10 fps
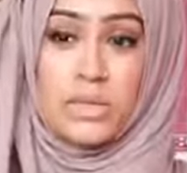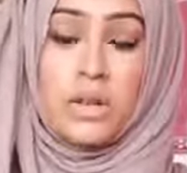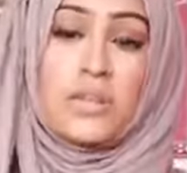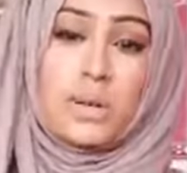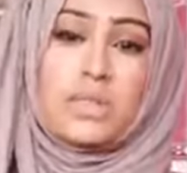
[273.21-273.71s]
So
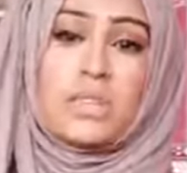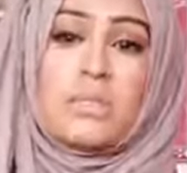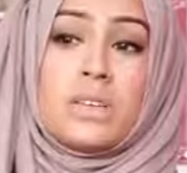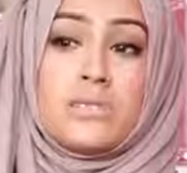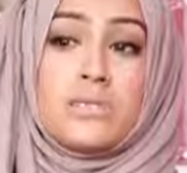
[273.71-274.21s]
a lot of people say
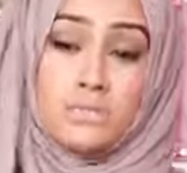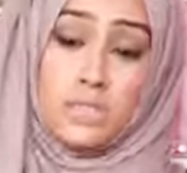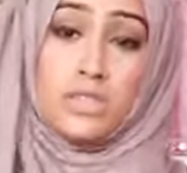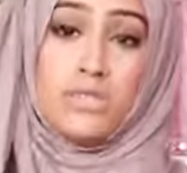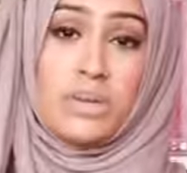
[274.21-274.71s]
to me,
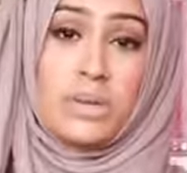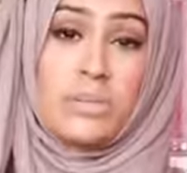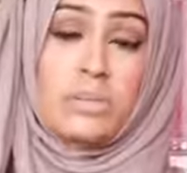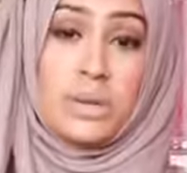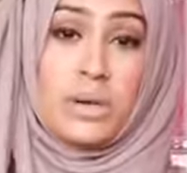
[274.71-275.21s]
we shouldn't
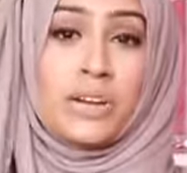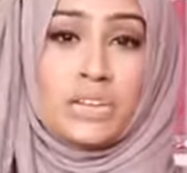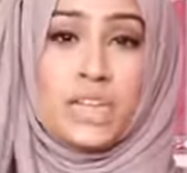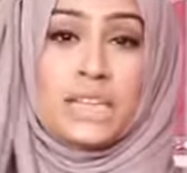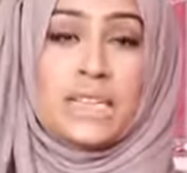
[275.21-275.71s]
really be wearing
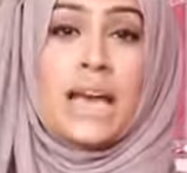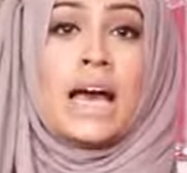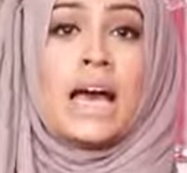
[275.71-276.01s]
jeans,